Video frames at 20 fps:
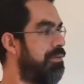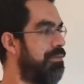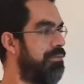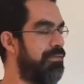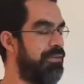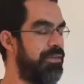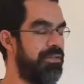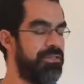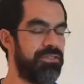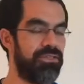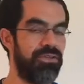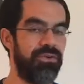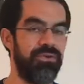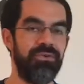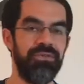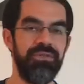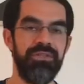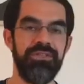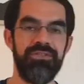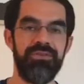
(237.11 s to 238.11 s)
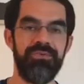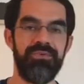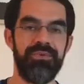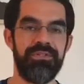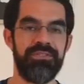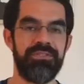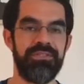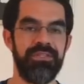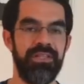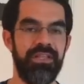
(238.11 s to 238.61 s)
First, only
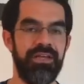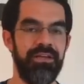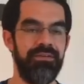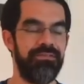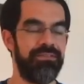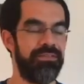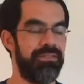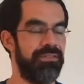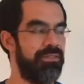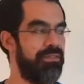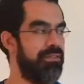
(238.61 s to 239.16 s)
towards the left,